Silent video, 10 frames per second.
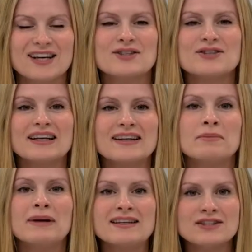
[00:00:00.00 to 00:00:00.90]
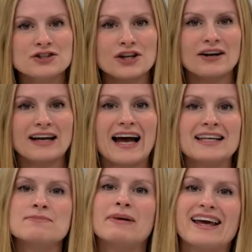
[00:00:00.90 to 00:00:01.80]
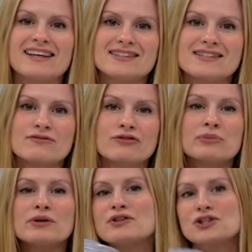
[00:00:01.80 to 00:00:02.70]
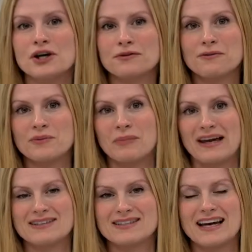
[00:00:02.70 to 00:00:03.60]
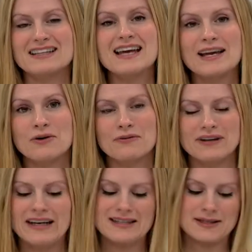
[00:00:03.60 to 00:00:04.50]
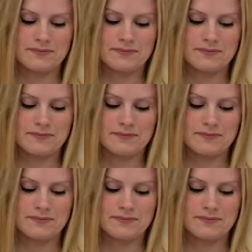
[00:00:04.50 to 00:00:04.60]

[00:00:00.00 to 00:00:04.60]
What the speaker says: To clean the blender jug and blades, remove the jug from the base and take off the lid.